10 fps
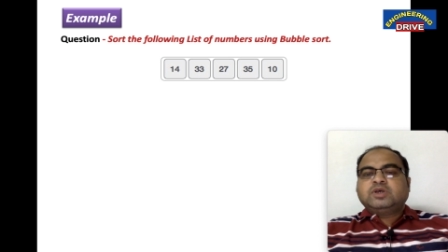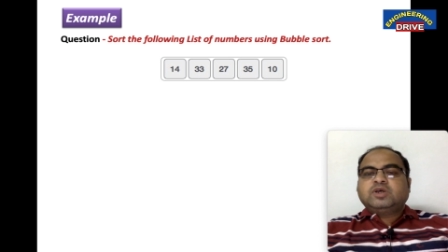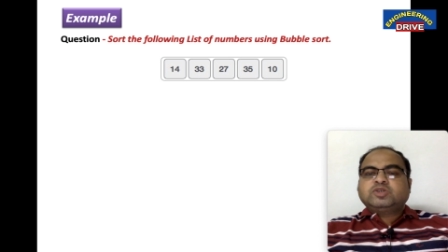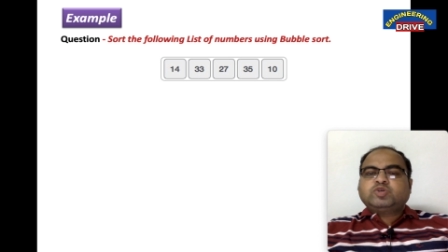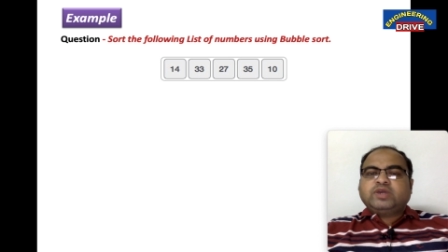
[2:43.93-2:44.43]

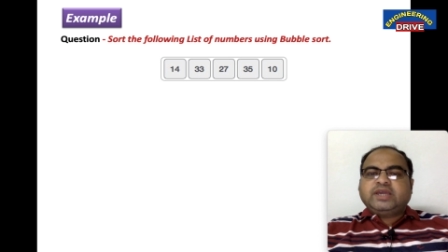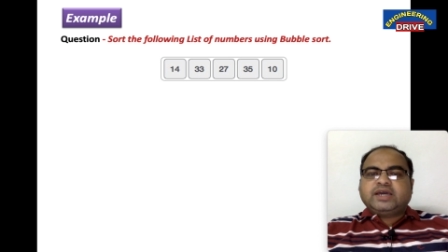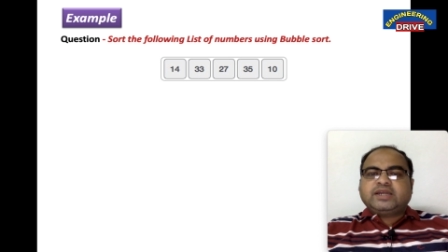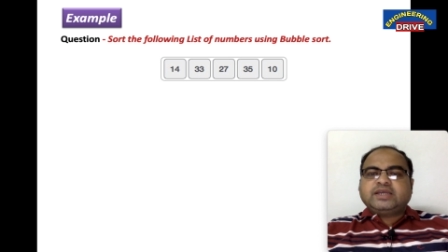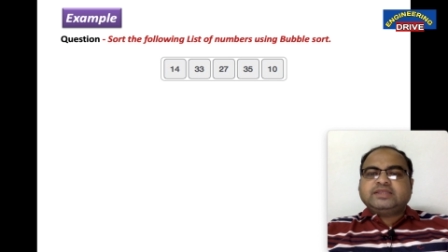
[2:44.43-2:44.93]
So here
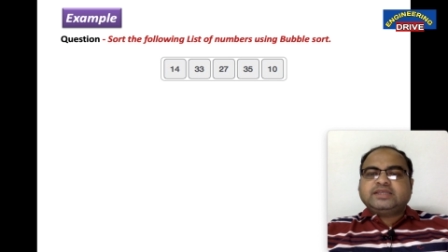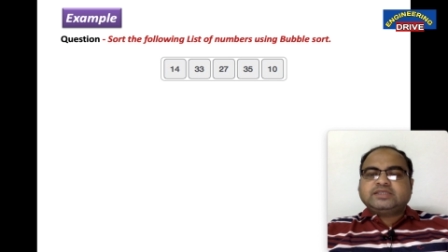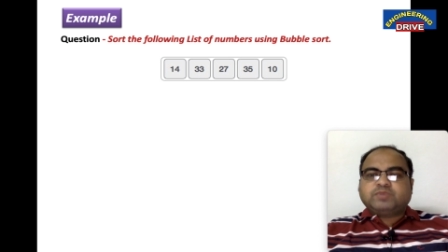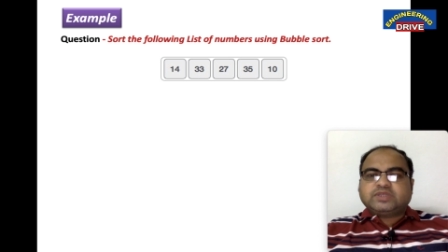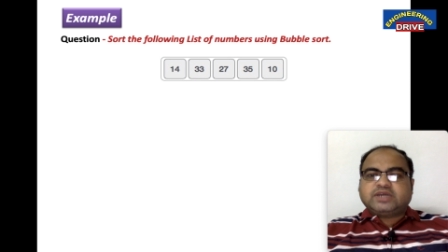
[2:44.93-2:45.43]
in this
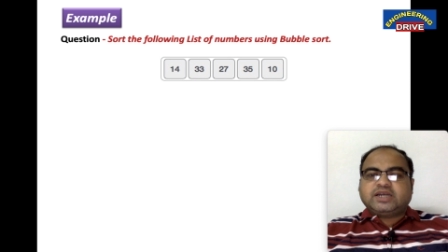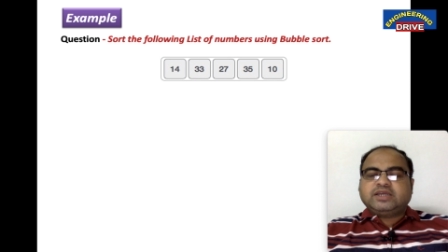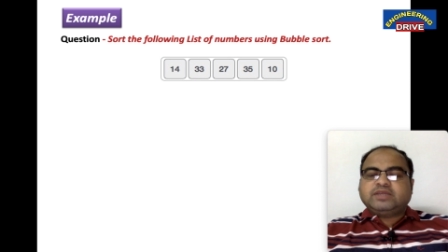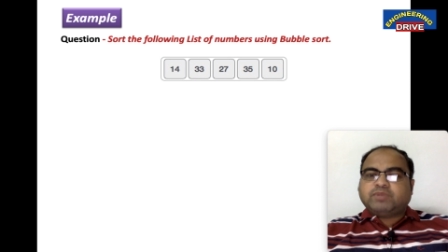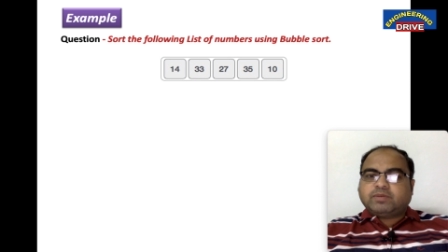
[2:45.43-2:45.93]
method
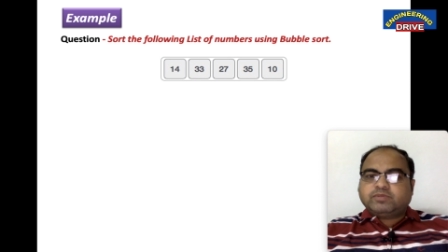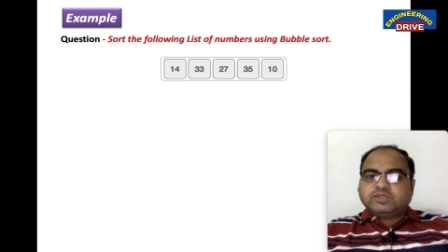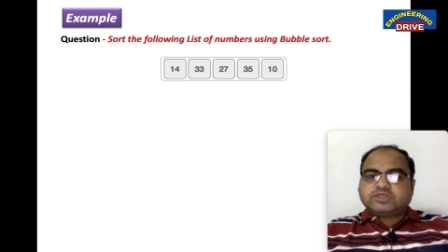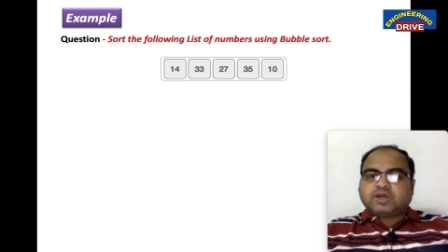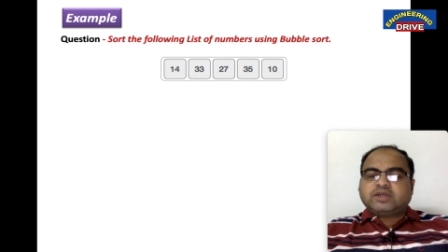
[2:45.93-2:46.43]
in bubble
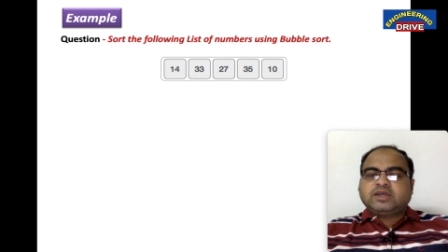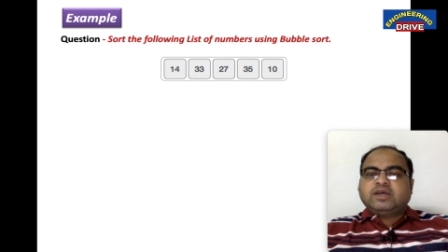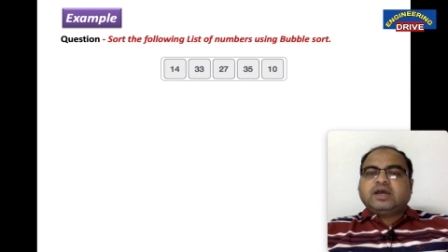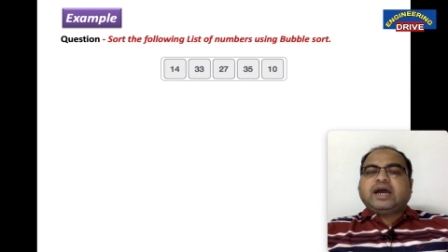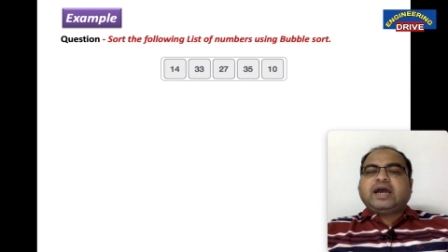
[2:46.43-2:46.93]
sort,
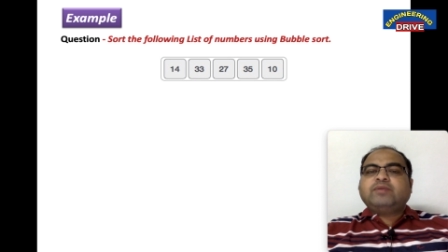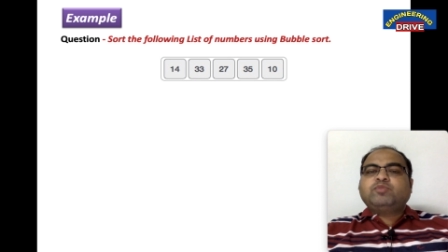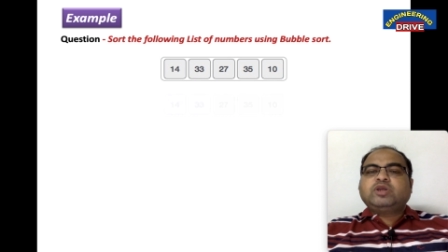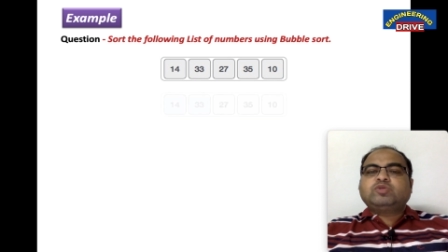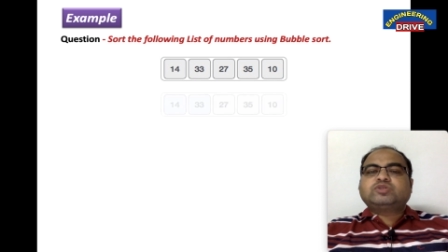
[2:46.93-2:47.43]
I am
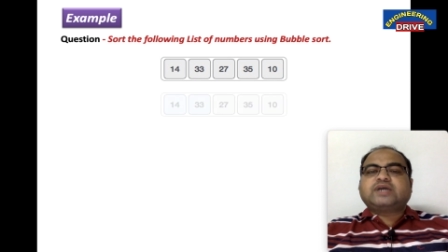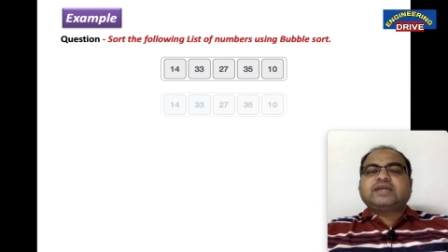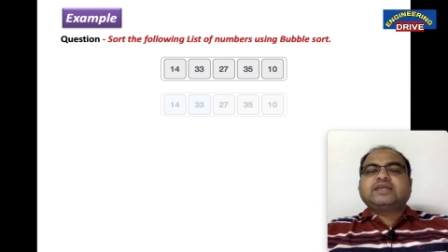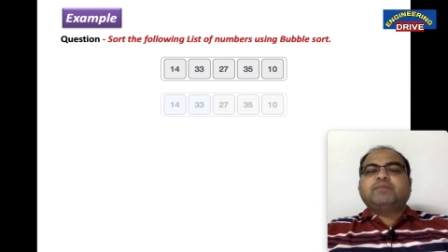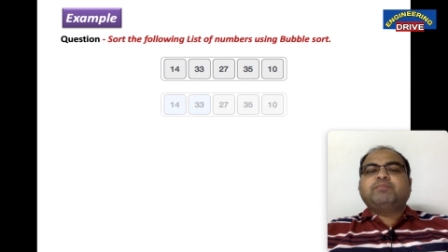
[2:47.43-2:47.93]
going to
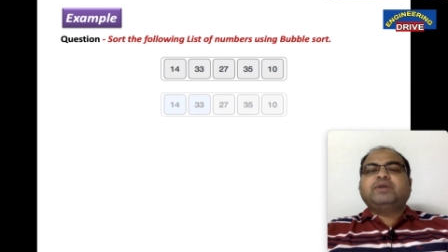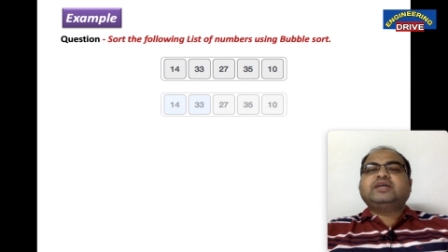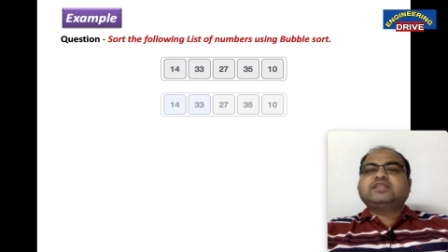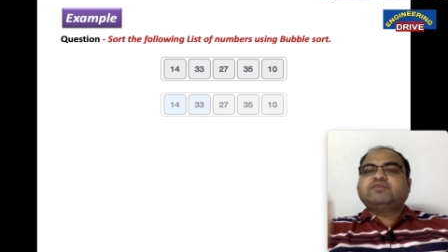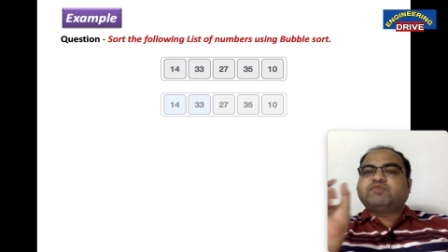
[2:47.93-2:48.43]
start
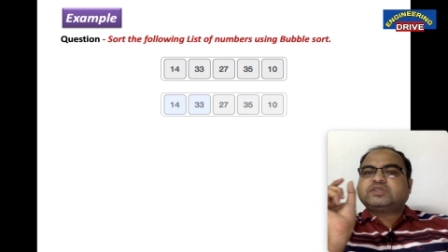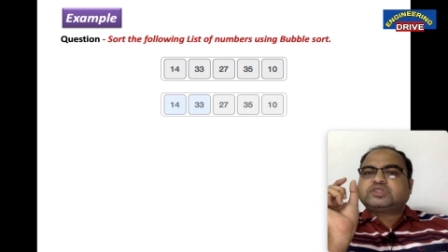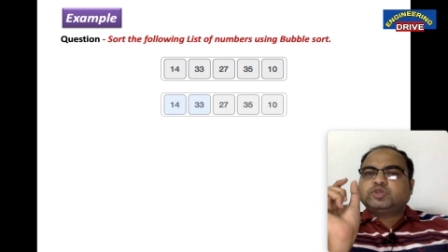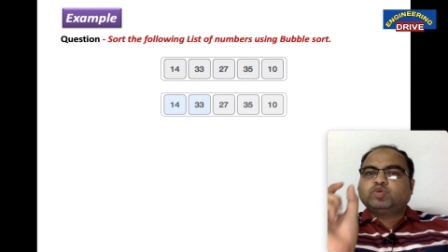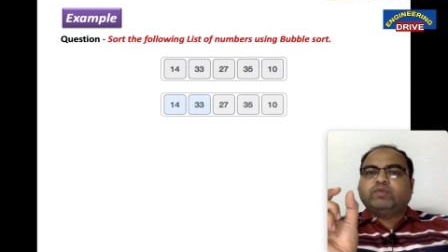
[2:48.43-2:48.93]
comparing the first
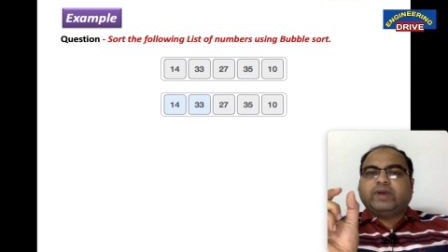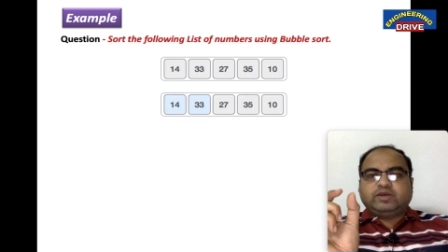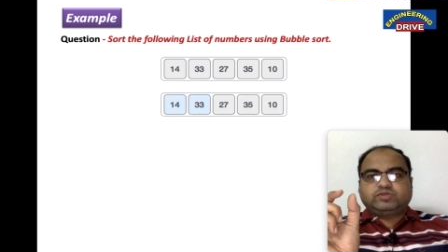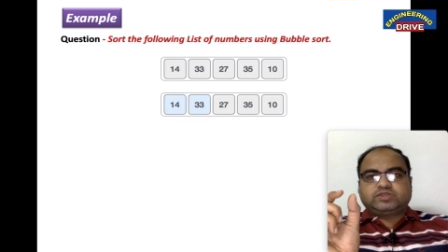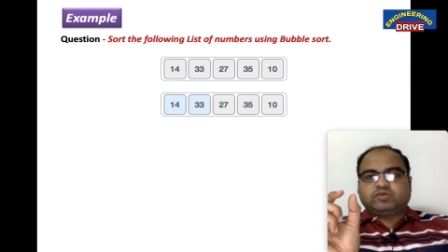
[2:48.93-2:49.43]
two
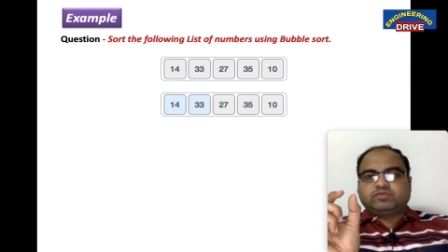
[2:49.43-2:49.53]
values now.